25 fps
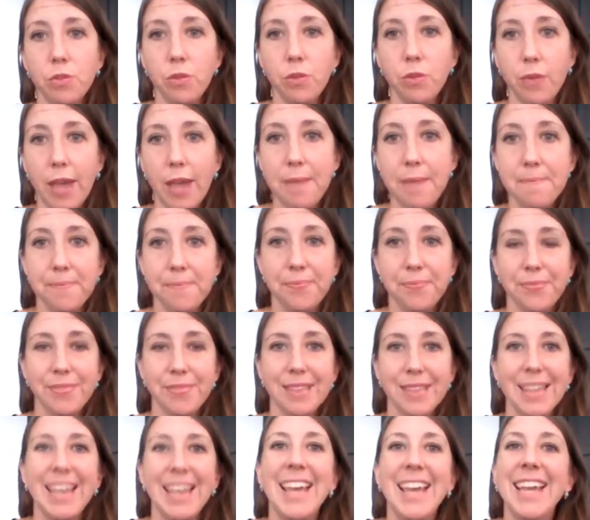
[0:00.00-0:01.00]
Okay,
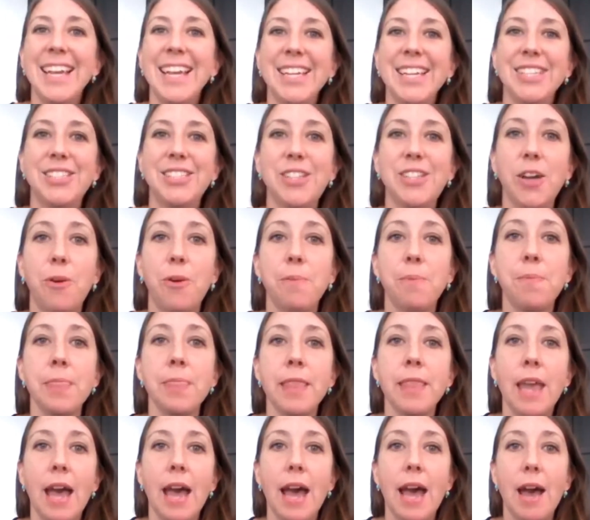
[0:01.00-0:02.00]
so
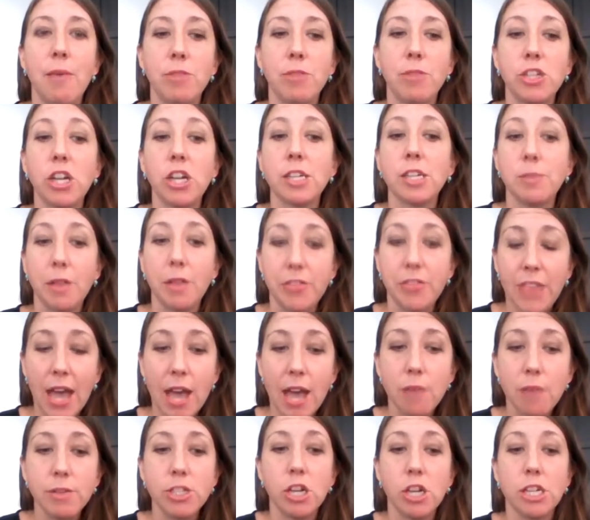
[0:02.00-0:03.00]
we talked about
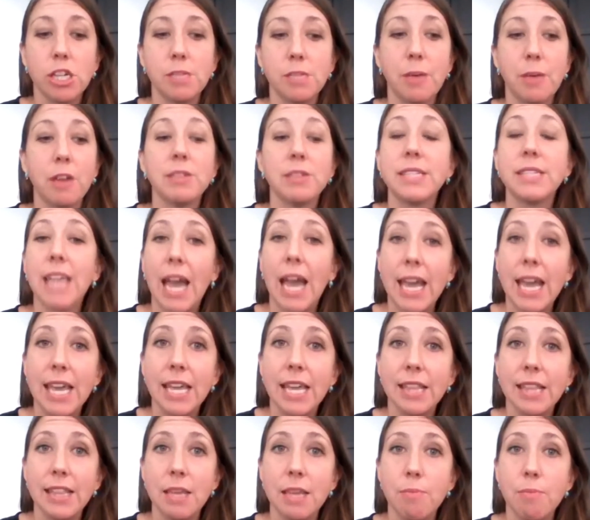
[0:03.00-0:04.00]
that. We talked about
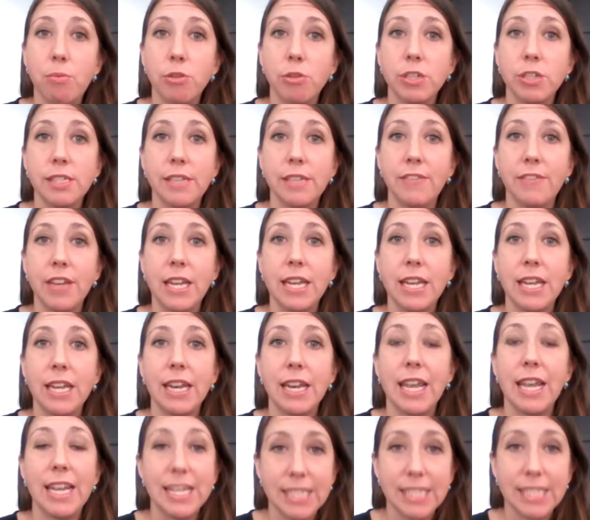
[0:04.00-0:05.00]
diet, the importance of eating
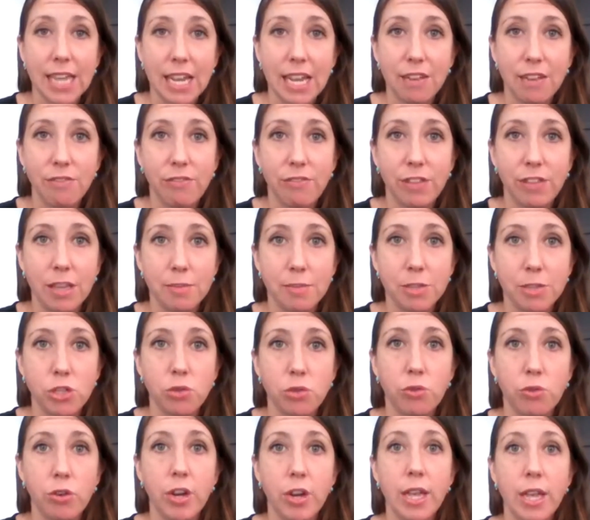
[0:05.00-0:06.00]
an
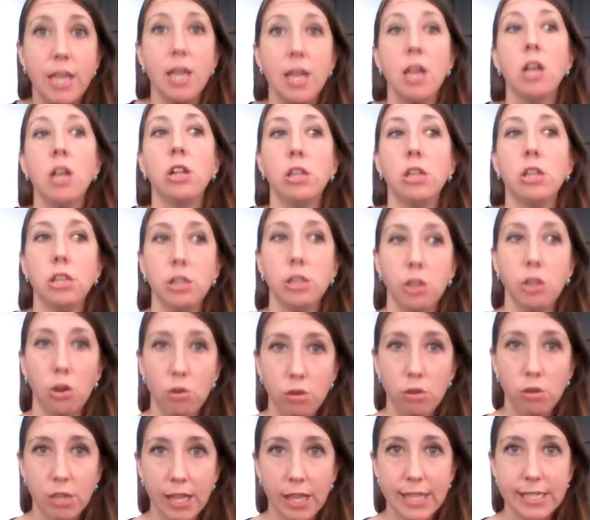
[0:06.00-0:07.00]
anti-inflammatory,
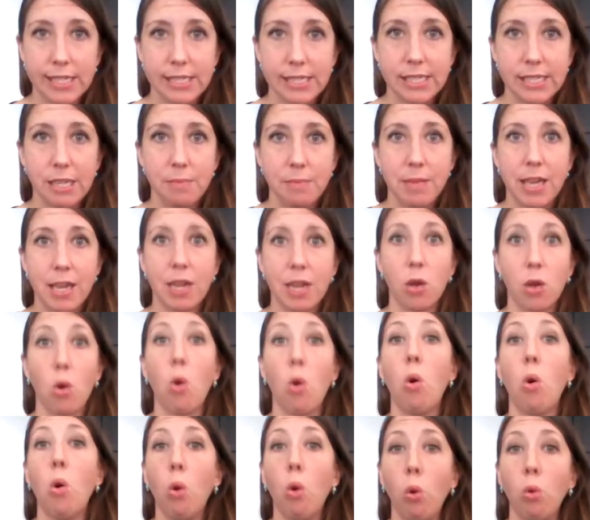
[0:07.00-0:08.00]
low glycemic,
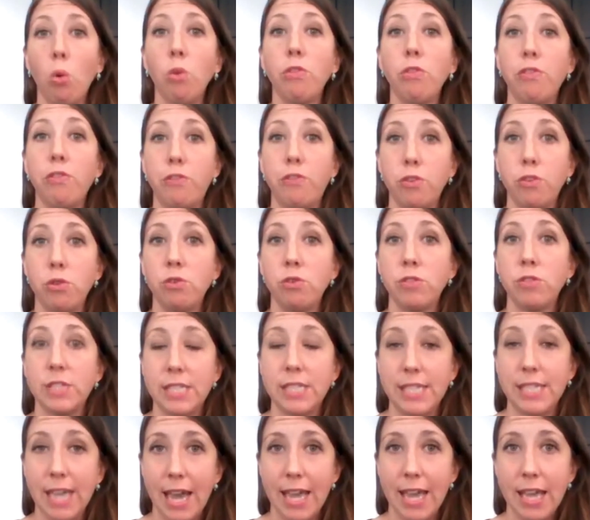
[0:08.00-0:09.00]
whole foods
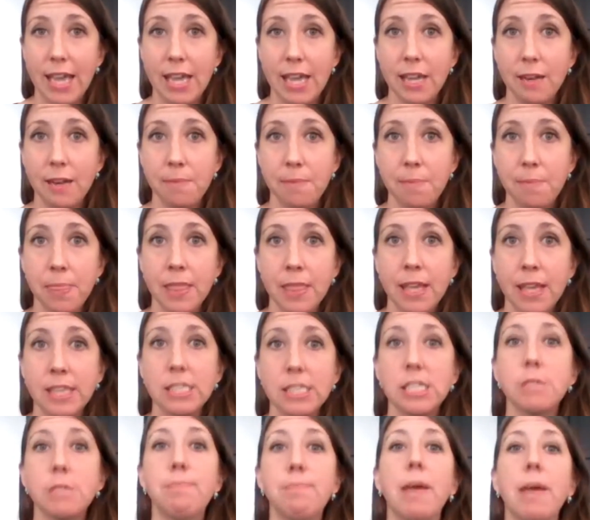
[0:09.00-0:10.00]
diet,
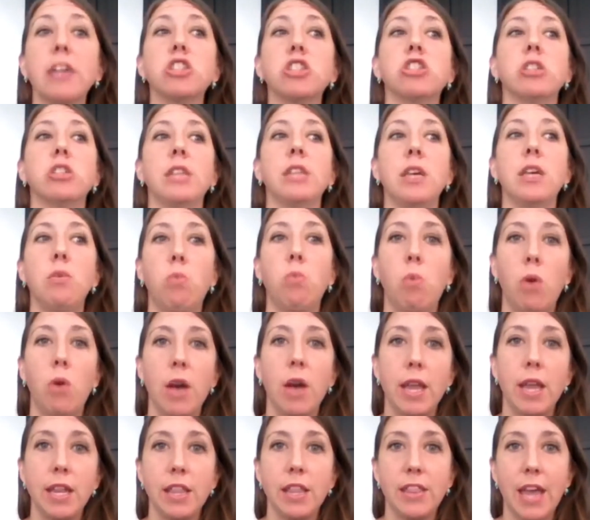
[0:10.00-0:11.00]
especially
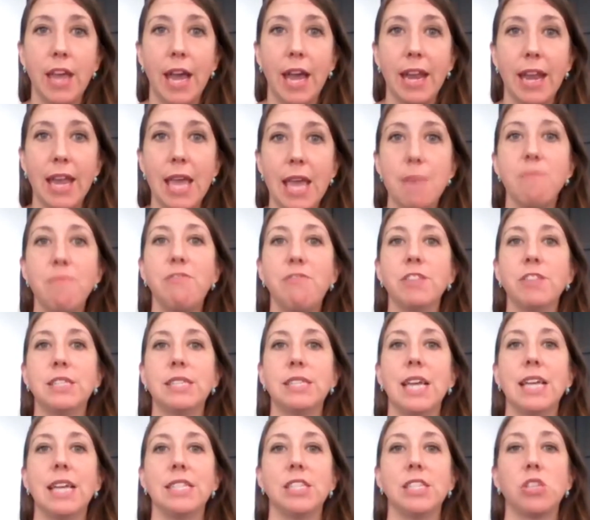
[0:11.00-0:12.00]
one that
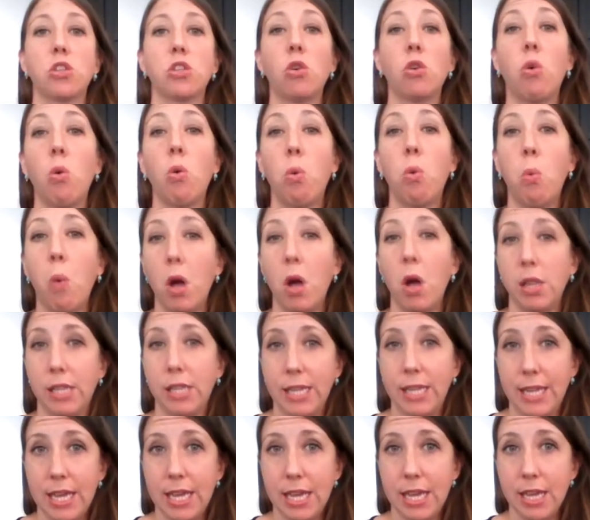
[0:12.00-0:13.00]
emphasizes
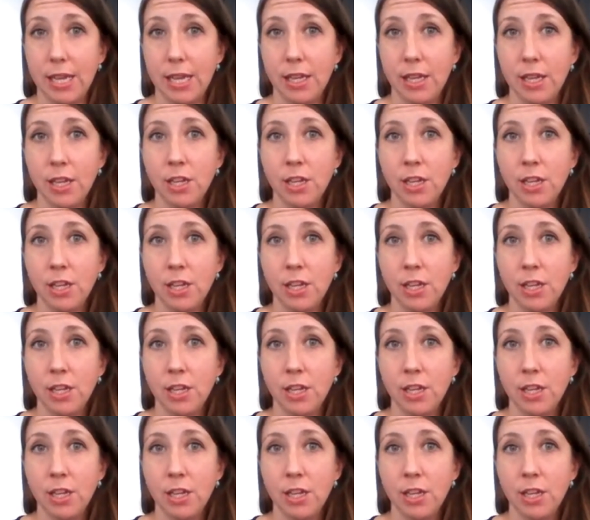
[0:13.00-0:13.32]
quality.